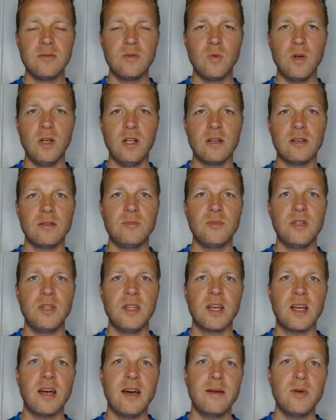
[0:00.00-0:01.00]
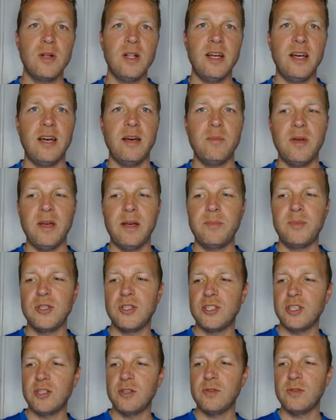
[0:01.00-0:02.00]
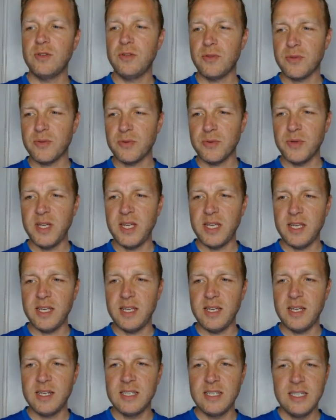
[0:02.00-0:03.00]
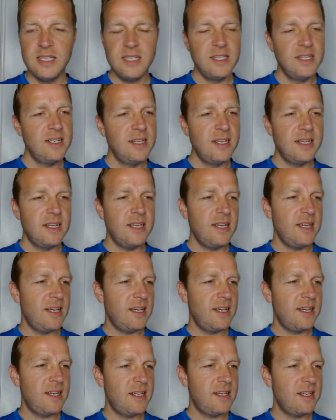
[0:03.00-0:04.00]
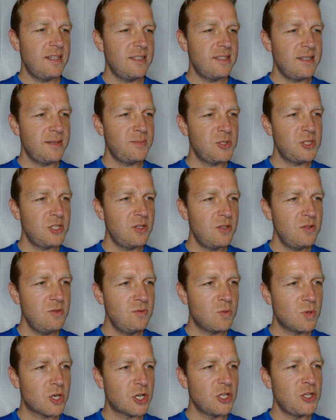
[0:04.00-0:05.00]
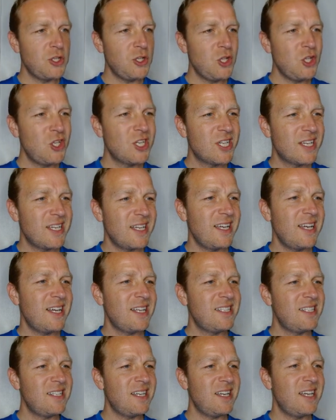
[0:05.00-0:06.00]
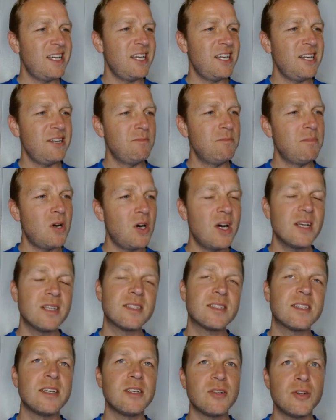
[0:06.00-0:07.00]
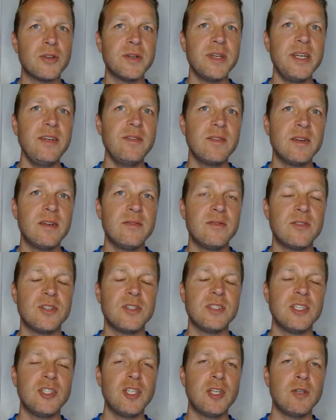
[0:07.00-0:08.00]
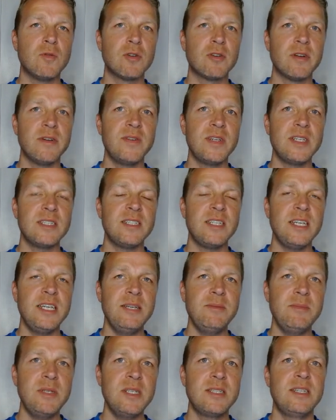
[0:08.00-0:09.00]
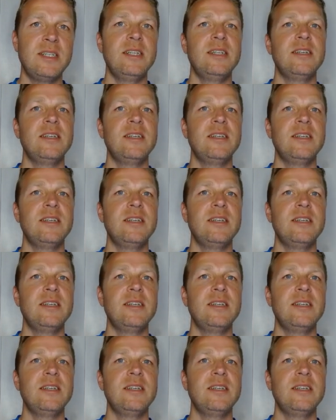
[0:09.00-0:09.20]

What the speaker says: Welcome to the Kyber Lab, episode 3. In this episode, we're going to look at a Bossk and Grief versus a General Grievous team.